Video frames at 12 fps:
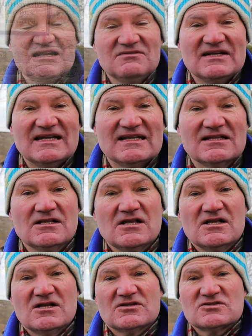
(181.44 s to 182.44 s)
lovely little
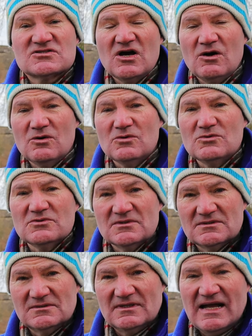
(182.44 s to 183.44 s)
toll
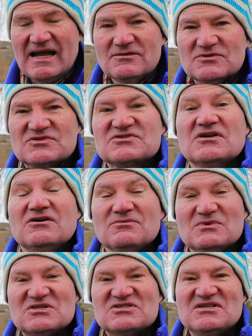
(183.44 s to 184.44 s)
house
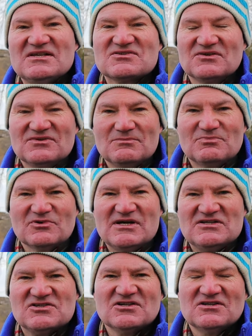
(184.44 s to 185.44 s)
which sits on the
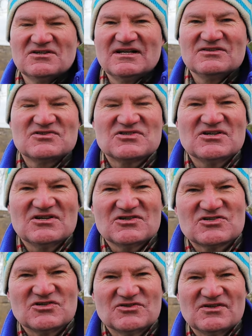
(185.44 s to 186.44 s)
bridge and insert
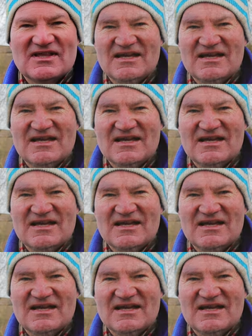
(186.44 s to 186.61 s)
a shot of